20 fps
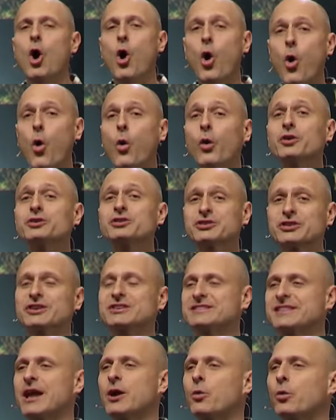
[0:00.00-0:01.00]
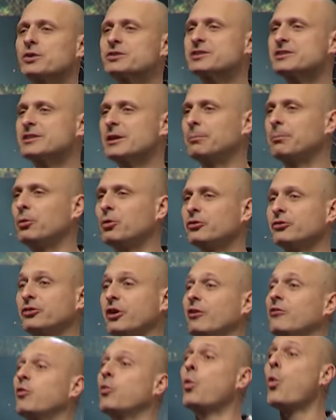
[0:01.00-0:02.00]
horses, they were symbols
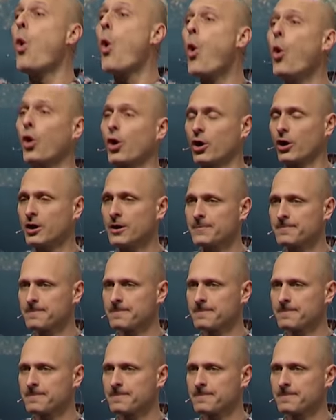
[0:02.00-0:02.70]
of war.